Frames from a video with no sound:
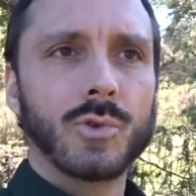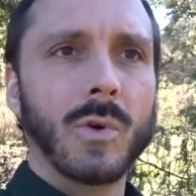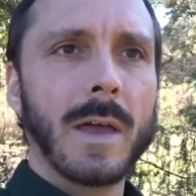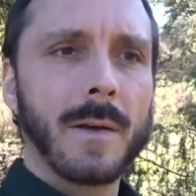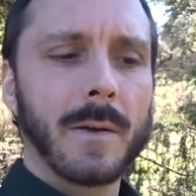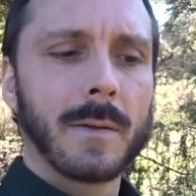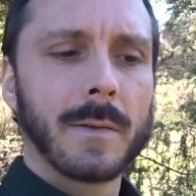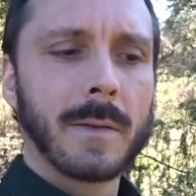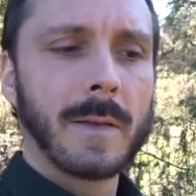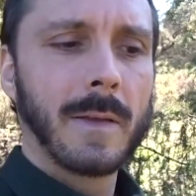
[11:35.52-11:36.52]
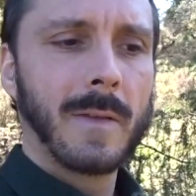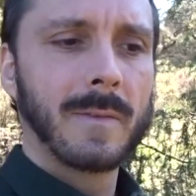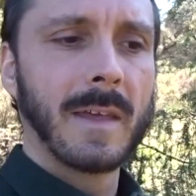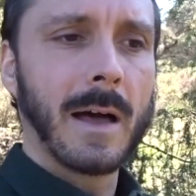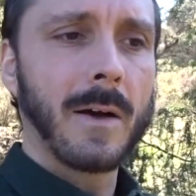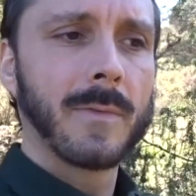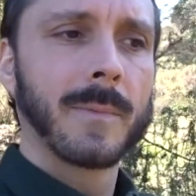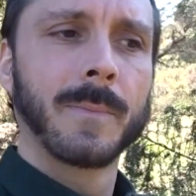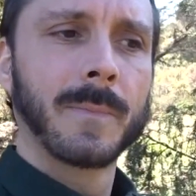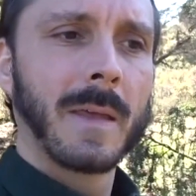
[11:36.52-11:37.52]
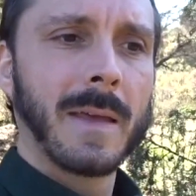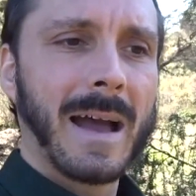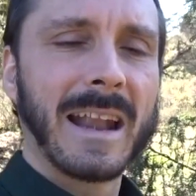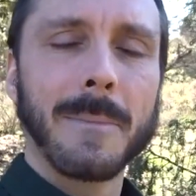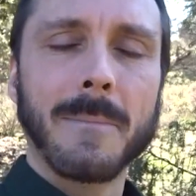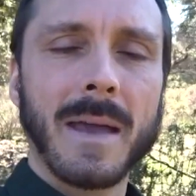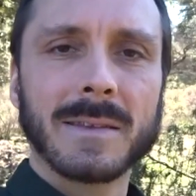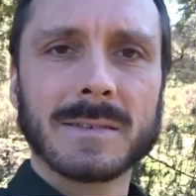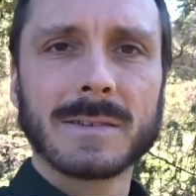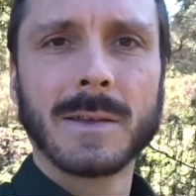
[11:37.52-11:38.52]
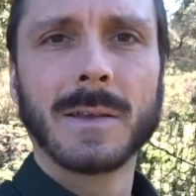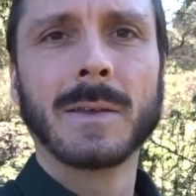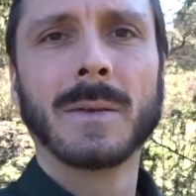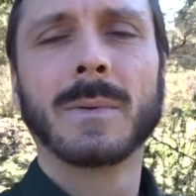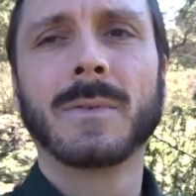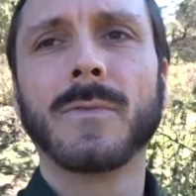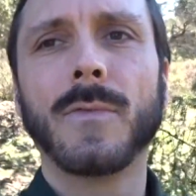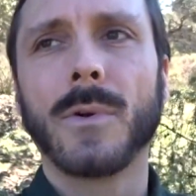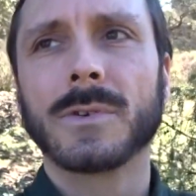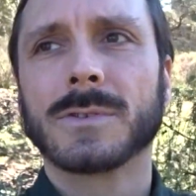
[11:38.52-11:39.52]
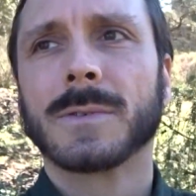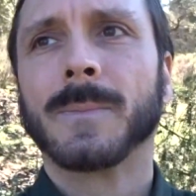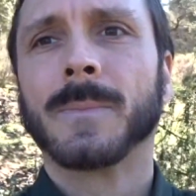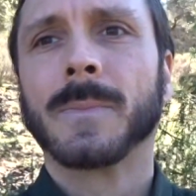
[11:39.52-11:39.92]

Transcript: Together, they have an immense force.